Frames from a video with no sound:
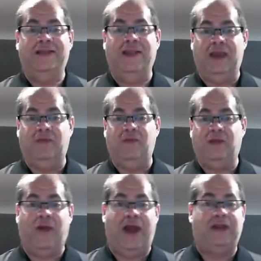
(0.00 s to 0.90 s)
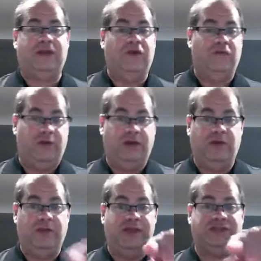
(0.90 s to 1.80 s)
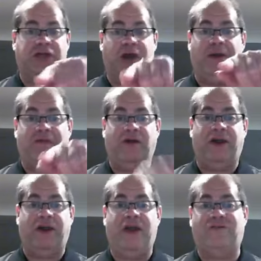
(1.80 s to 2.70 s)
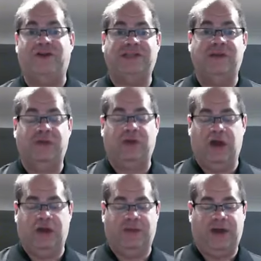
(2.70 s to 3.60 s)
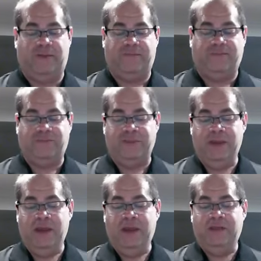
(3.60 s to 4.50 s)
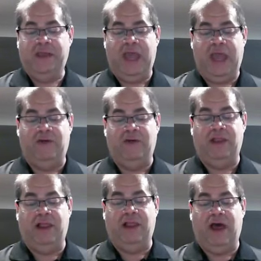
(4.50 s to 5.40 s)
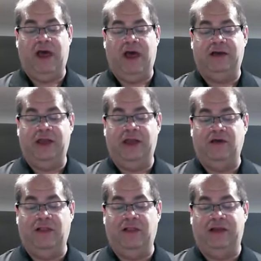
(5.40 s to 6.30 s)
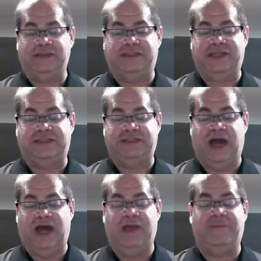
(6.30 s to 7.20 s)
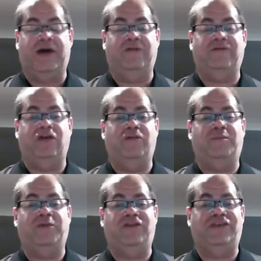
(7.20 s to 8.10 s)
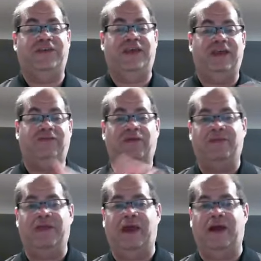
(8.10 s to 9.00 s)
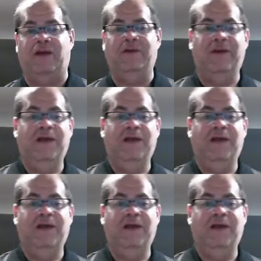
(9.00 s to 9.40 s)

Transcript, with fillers: Lead with gratitude. We do in this show every night. First thing we talk about. The air in the lung, in your lungs, the sky above you. Proceed from there.